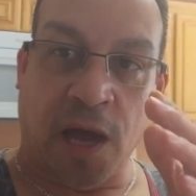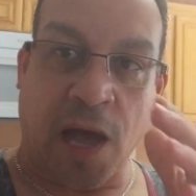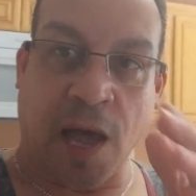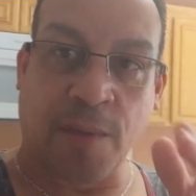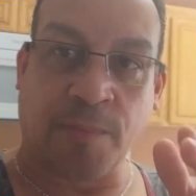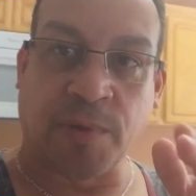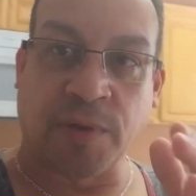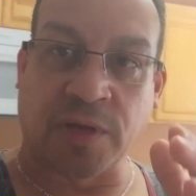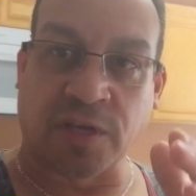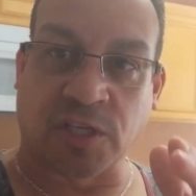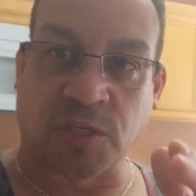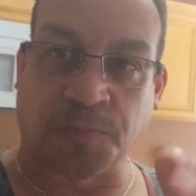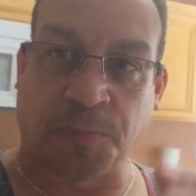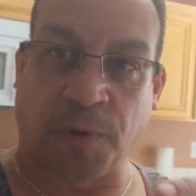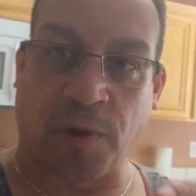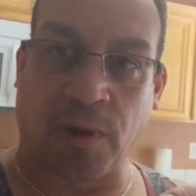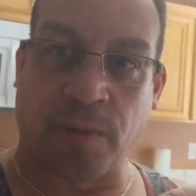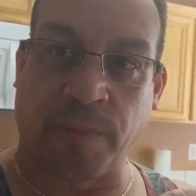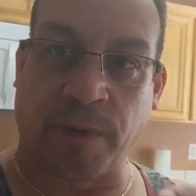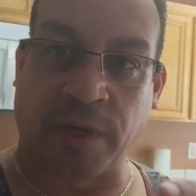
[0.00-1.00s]
I've been
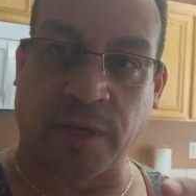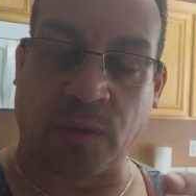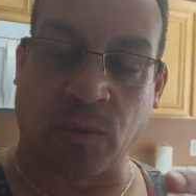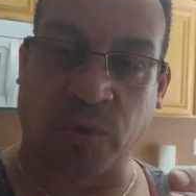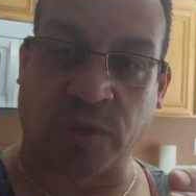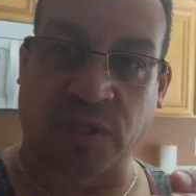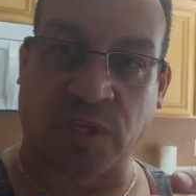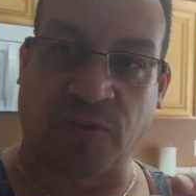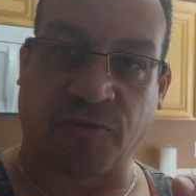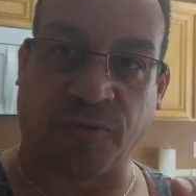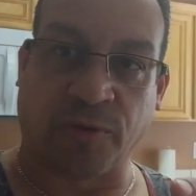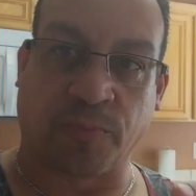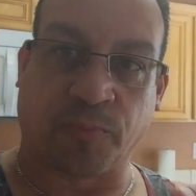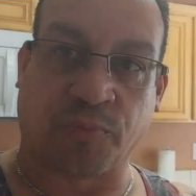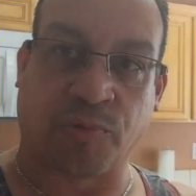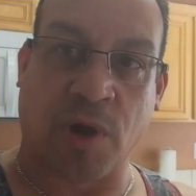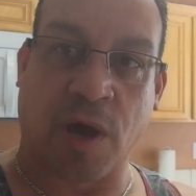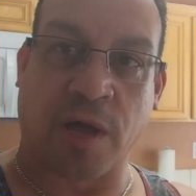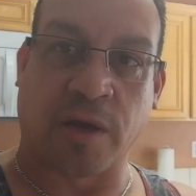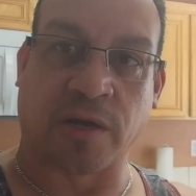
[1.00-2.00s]
experimenting with
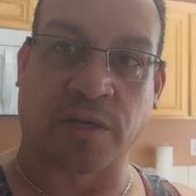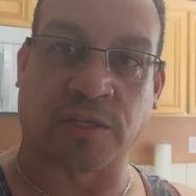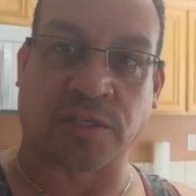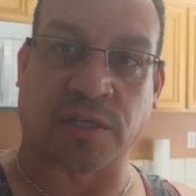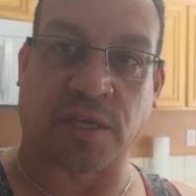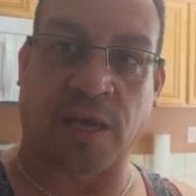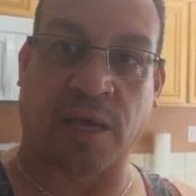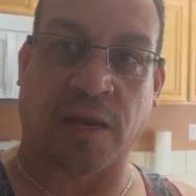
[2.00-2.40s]
different products,